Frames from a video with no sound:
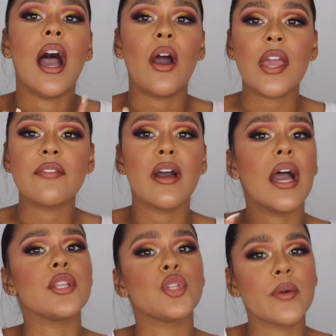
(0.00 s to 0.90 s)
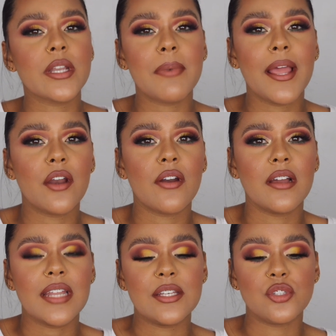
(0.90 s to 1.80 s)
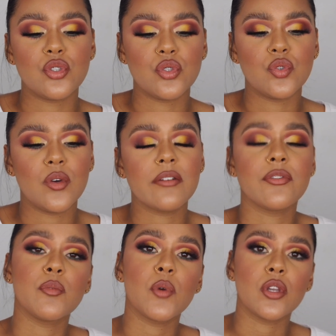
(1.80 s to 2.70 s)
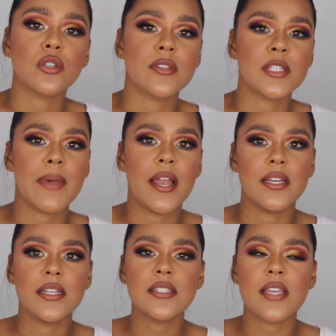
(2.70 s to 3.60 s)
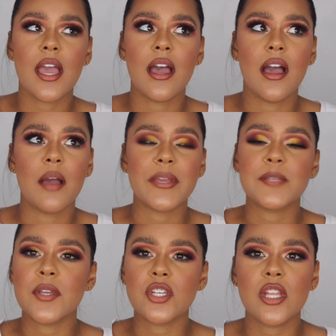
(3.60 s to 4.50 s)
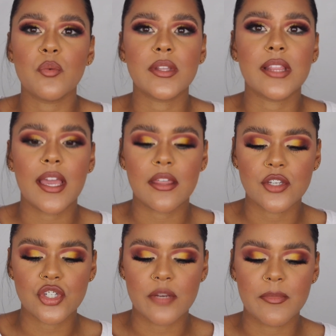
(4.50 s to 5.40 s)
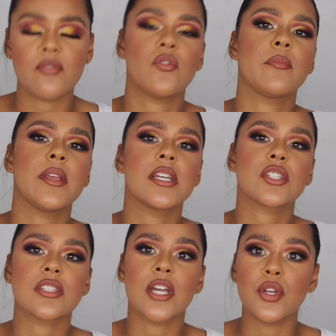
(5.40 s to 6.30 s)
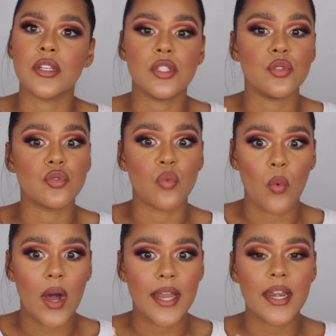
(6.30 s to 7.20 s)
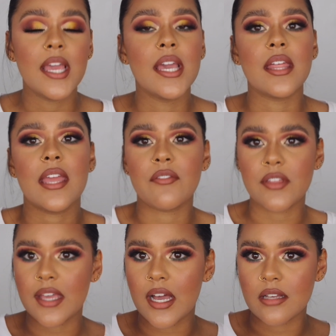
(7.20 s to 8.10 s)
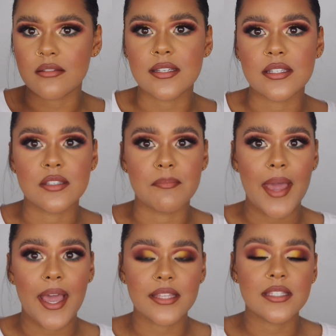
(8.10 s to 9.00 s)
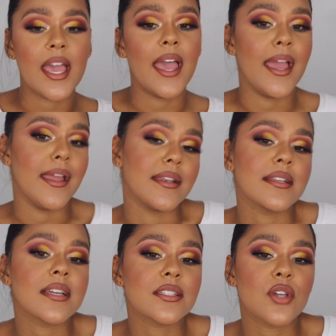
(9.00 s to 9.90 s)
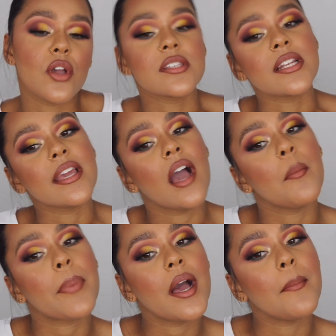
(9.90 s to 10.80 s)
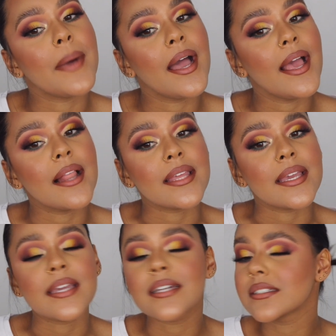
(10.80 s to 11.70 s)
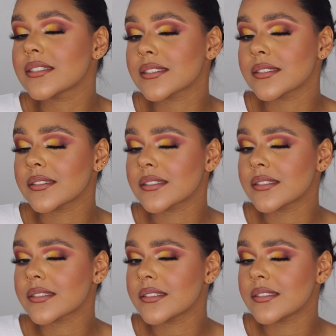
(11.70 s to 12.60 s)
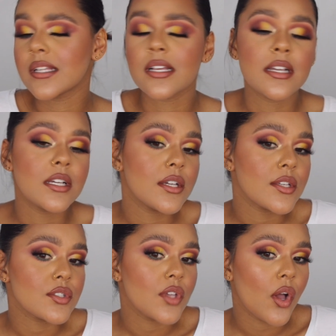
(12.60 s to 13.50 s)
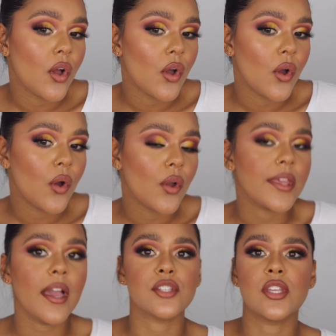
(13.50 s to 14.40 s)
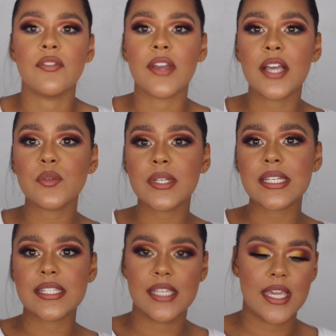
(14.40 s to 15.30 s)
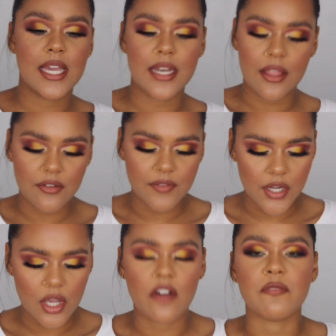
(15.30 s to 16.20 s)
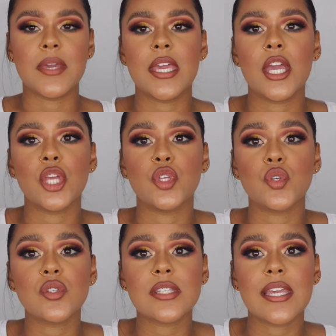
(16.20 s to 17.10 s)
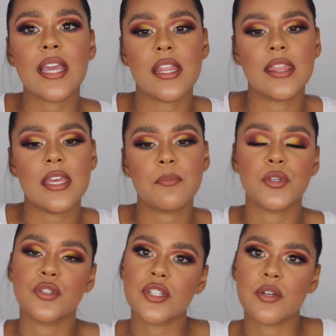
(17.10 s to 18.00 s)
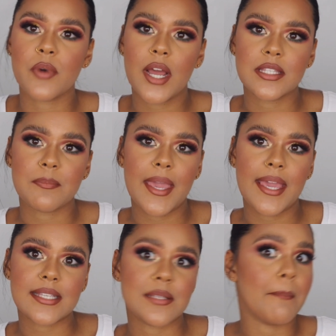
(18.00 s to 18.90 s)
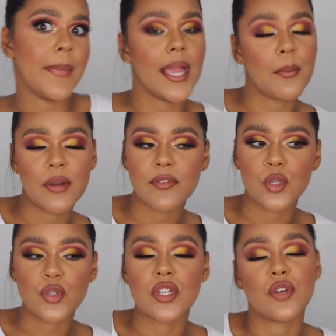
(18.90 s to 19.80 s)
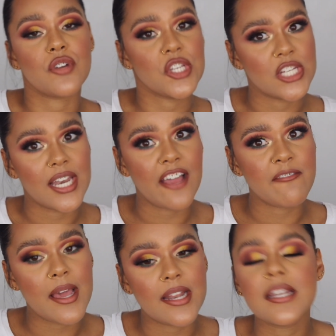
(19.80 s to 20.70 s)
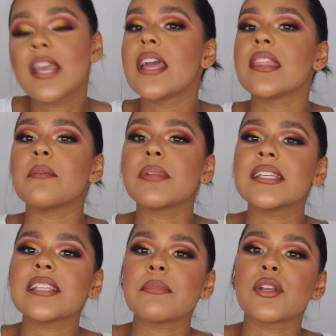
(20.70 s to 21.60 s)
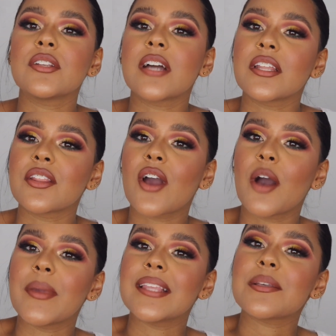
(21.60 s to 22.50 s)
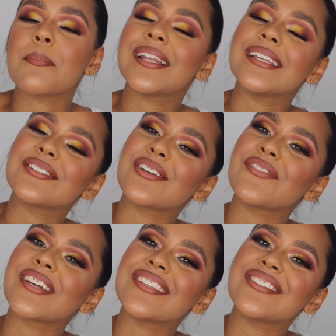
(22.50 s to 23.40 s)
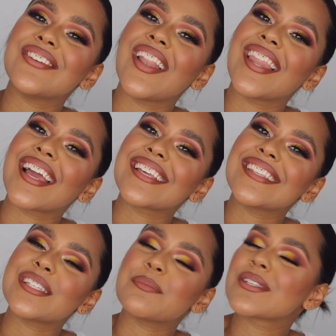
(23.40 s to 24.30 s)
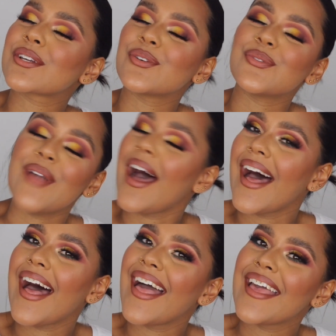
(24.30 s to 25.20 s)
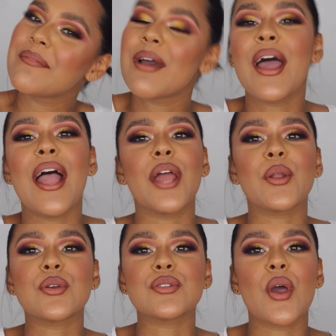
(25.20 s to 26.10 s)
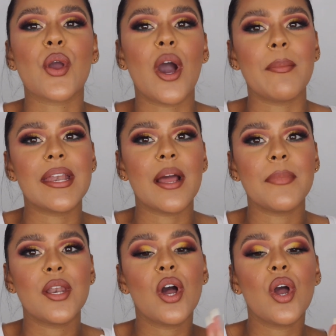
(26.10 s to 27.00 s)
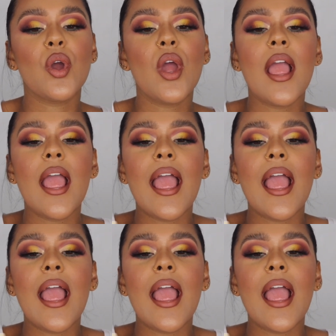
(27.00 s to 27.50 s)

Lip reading: However, I do want to play around and do a few more looks with this palette, especially with like the shimmer formulas, because I only used one. Everything else is matte and totally up my alley. So yeah, so if you guys want to see another video of me using the Patricia Bright X Makeup Revolution Rich and Life palette, then please let me know down in the comments. Please don't forget to like and subscribe, and also comment down below.